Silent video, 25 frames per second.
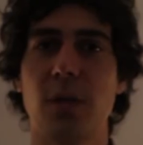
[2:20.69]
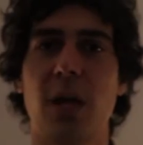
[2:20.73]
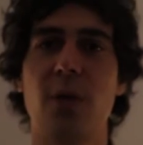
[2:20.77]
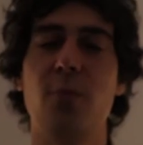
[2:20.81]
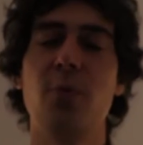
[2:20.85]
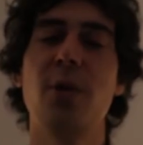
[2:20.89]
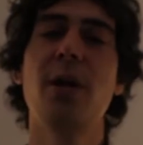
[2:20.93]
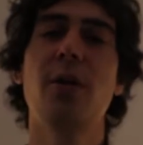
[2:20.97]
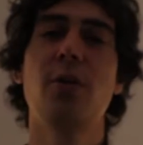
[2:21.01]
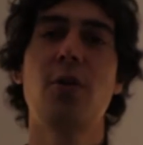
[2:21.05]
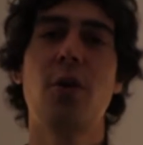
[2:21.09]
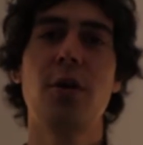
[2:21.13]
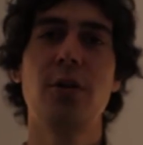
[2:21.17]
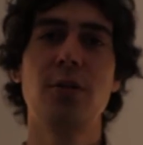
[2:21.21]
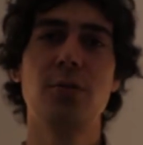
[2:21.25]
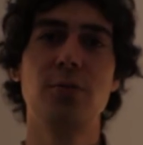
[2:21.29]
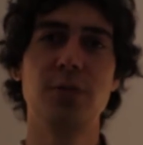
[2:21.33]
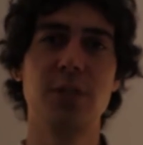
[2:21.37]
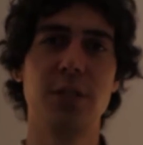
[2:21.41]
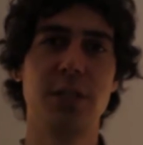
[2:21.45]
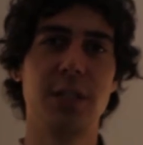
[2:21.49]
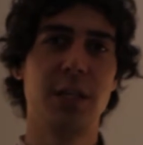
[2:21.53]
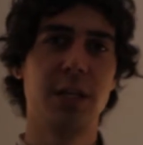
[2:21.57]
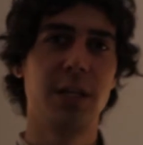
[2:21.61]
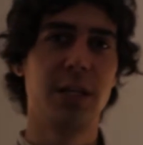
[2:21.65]
And we are going to
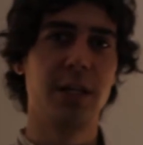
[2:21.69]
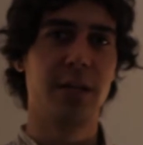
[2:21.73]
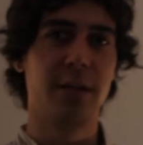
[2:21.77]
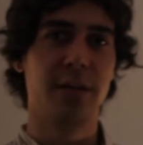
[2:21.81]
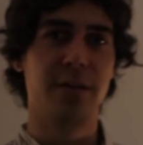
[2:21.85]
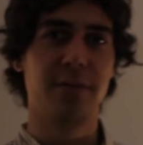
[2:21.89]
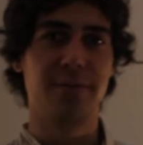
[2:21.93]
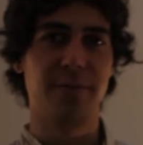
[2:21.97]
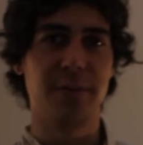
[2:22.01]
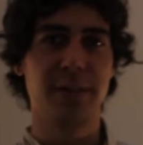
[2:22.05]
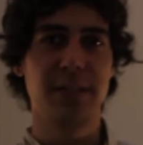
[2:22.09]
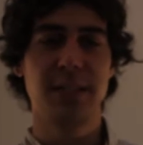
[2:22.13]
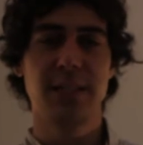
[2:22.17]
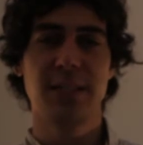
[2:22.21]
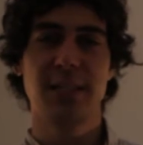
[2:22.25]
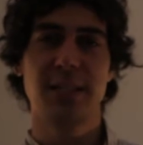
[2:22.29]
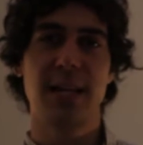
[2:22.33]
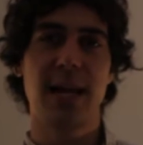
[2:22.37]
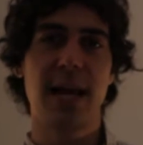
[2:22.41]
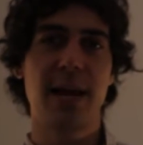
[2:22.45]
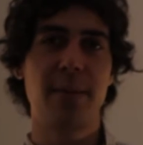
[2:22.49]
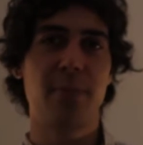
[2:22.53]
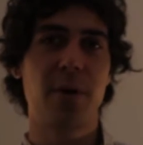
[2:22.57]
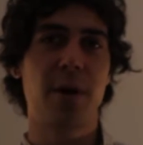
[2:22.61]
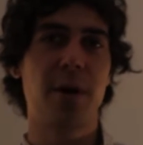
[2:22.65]
see the physics
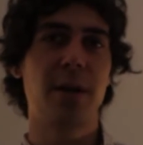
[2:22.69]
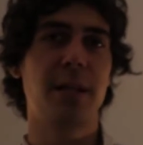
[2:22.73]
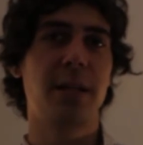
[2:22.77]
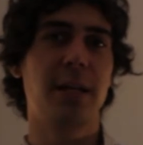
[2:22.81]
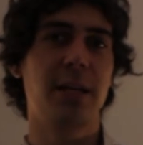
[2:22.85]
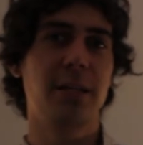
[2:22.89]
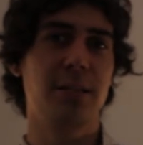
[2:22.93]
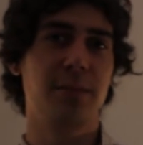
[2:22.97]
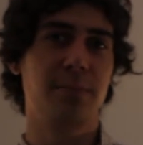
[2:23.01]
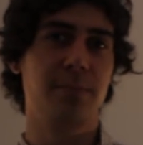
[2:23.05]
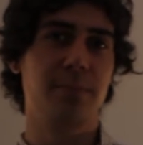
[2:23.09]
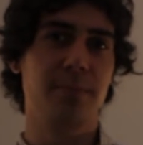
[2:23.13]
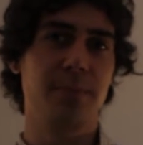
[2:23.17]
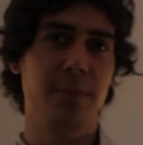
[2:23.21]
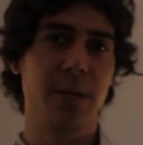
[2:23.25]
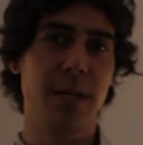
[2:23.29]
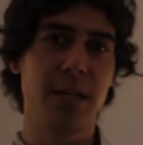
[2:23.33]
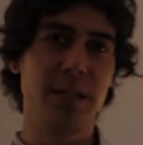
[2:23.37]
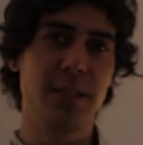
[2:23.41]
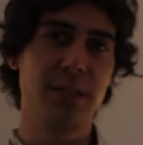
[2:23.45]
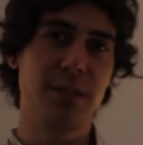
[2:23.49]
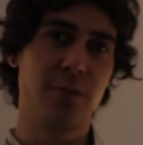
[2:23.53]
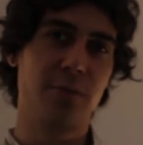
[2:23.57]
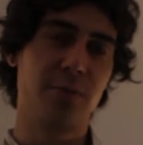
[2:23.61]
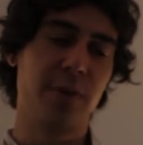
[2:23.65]
library that is, that
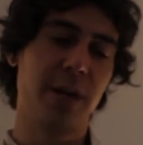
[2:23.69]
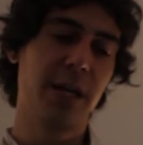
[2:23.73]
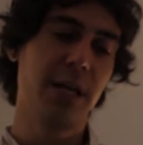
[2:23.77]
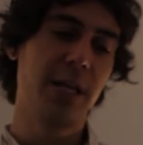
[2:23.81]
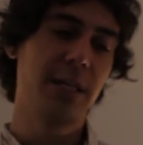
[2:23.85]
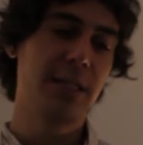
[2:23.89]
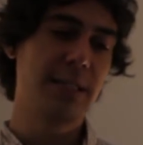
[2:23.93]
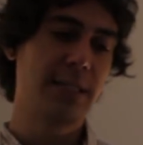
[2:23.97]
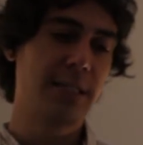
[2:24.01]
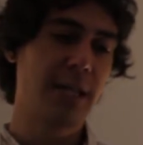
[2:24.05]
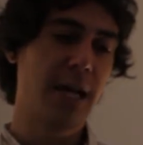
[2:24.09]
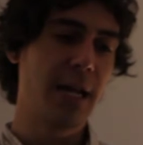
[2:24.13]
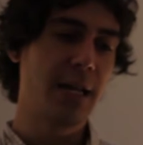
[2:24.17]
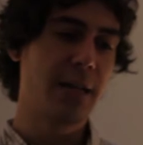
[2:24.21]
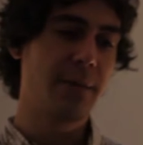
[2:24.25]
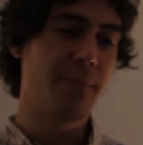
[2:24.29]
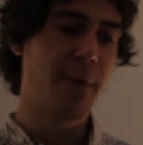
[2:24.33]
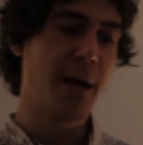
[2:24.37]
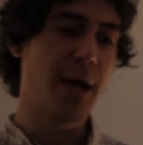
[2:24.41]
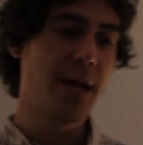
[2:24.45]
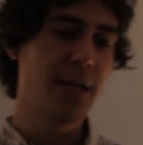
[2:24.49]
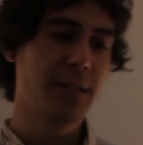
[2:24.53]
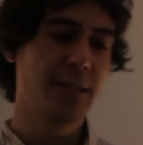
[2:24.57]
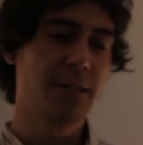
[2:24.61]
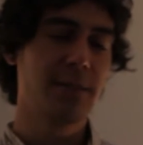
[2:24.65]
is already inside
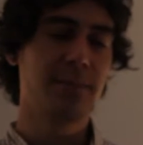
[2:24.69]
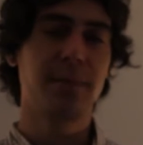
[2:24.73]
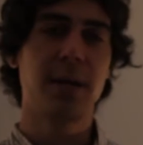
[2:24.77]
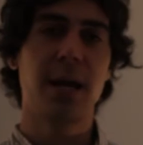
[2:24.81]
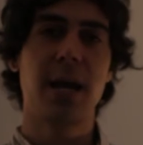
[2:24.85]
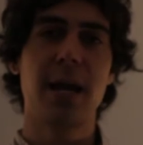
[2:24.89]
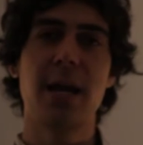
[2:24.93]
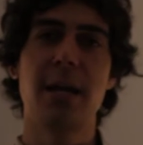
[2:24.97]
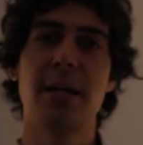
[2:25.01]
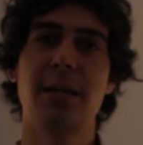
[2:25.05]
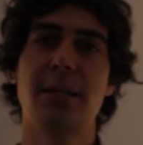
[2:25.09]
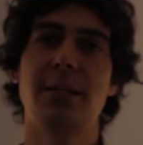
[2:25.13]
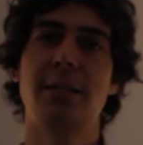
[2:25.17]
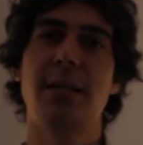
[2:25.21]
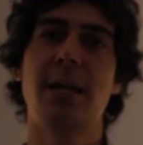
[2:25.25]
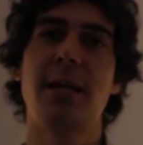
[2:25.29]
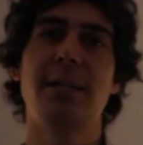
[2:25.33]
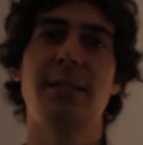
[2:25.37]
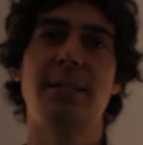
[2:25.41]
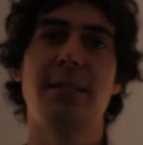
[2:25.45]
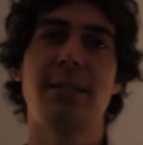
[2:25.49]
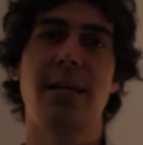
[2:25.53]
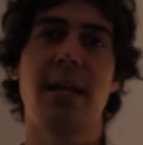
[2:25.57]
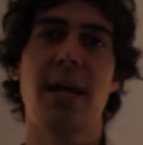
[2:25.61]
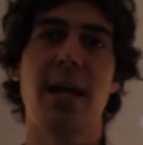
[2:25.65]
Max and
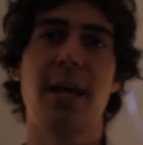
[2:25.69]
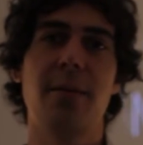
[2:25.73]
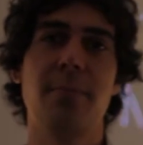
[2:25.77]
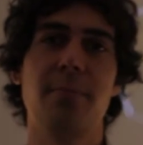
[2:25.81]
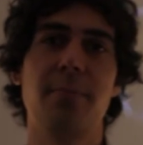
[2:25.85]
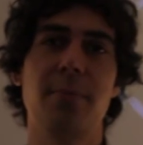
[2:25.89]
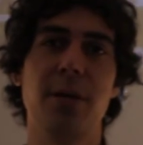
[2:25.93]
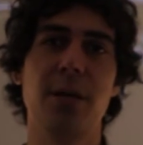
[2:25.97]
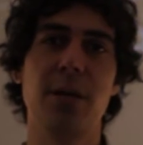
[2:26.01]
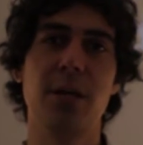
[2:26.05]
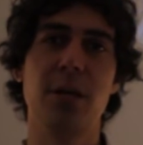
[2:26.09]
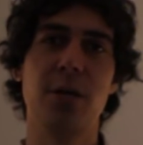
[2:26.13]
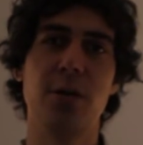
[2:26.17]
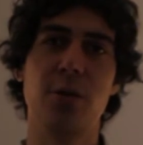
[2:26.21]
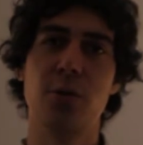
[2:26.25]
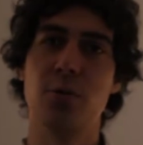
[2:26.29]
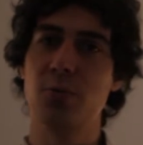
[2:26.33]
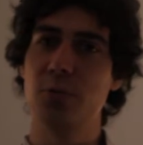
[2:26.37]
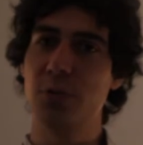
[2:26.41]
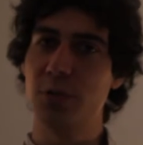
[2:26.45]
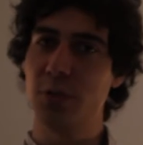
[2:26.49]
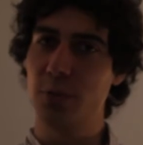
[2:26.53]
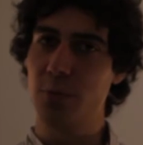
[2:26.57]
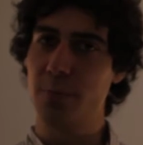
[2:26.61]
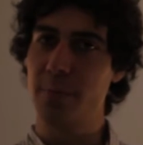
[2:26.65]
that can be
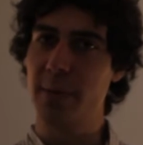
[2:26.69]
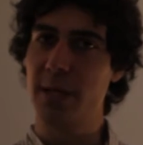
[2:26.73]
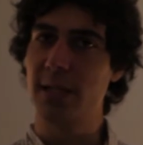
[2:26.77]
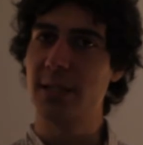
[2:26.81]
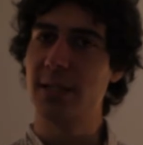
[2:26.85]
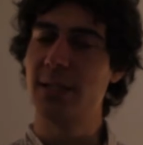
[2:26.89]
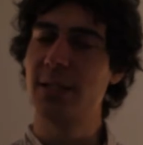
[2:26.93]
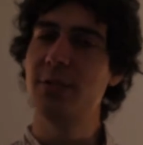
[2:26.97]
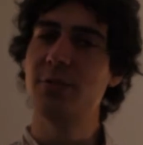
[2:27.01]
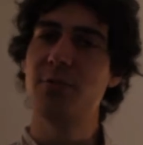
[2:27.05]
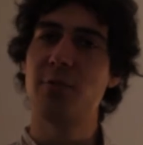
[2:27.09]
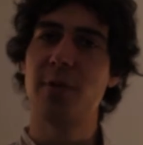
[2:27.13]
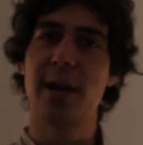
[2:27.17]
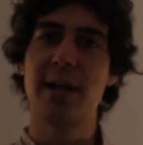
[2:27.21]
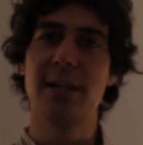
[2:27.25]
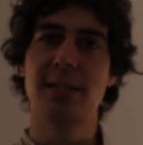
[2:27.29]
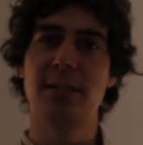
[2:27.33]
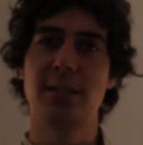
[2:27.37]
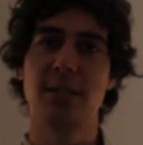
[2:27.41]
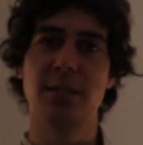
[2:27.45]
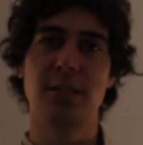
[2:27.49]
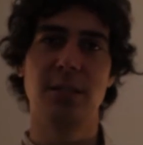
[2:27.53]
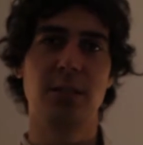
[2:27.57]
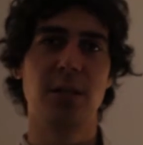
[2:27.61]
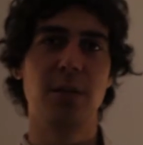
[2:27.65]
used to build
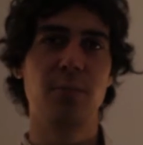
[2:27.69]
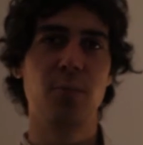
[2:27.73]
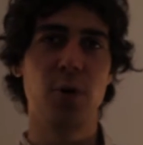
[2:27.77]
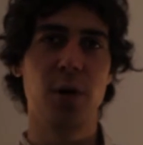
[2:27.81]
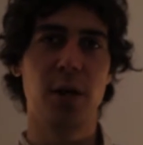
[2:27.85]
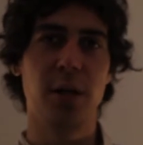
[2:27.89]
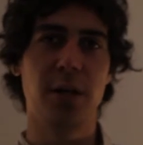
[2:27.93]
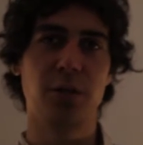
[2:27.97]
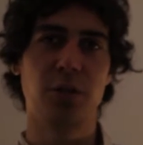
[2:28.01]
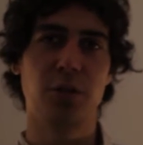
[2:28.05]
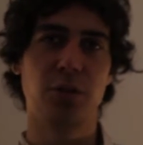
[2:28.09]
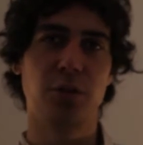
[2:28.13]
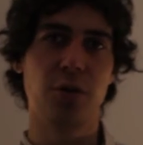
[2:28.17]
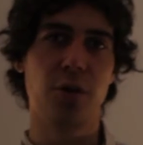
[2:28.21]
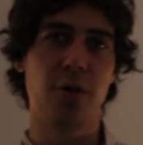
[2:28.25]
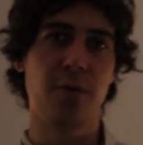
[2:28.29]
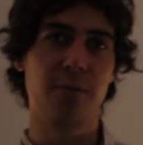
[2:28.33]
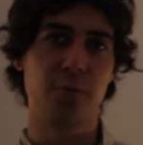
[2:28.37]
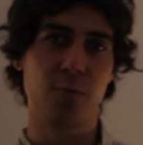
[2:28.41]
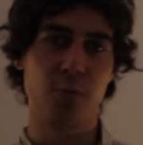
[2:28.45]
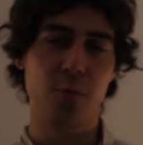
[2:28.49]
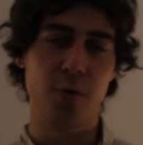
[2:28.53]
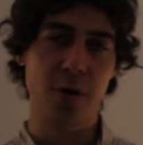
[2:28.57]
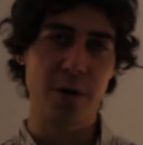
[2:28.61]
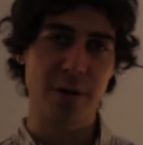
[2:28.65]
interesting simulation
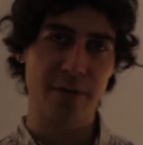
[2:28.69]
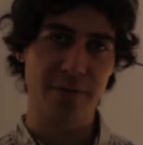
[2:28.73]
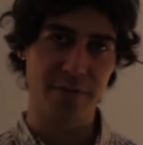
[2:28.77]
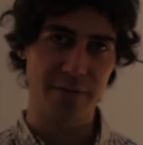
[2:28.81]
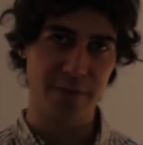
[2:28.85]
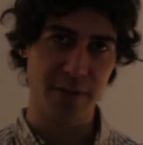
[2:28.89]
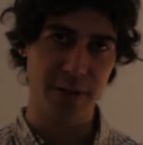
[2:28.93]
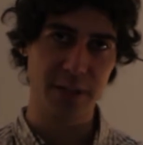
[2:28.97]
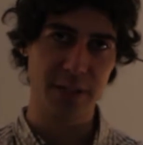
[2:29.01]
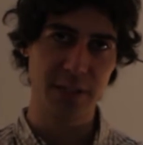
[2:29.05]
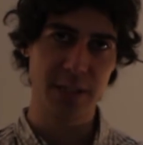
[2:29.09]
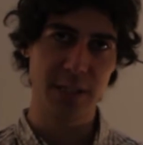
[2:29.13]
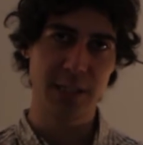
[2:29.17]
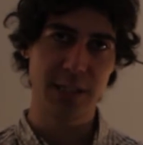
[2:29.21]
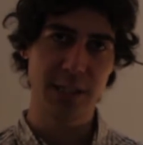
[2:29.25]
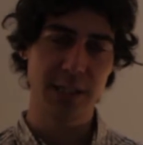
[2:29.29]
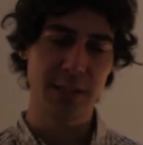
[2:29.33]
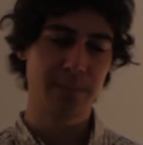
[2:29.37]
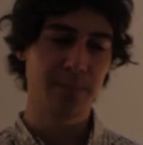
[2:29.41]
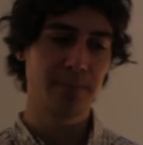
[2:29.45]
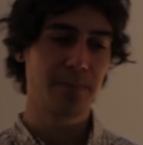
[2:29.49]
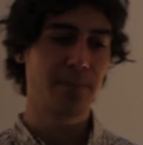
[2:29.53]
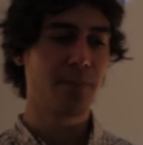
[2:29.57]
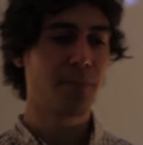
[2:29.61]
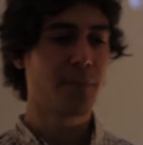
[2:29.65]
of world physics.